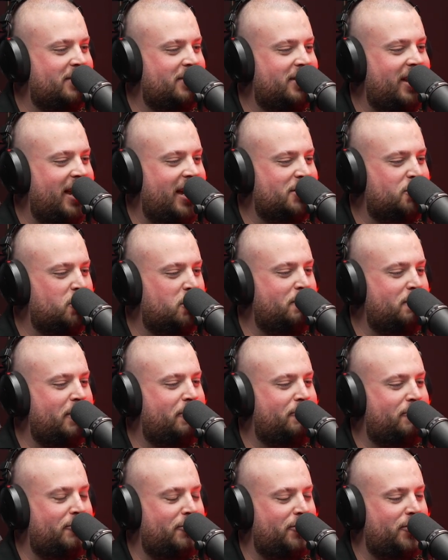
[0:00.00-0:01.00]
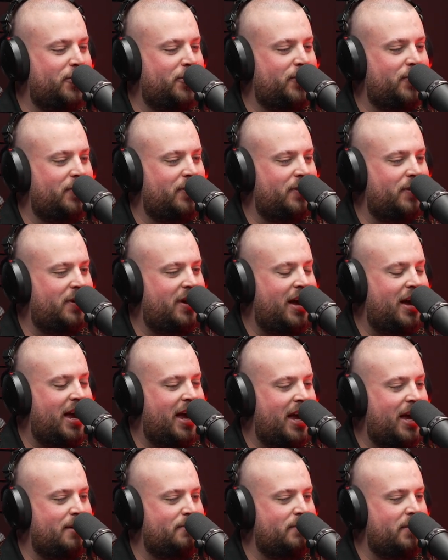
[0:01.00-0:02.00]
Yeah, talk me through,
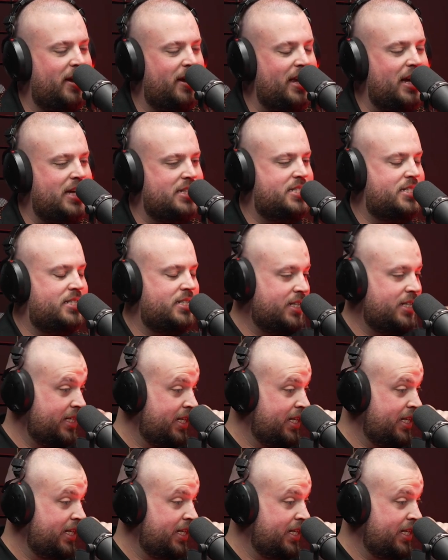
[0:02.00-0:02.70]
I guess,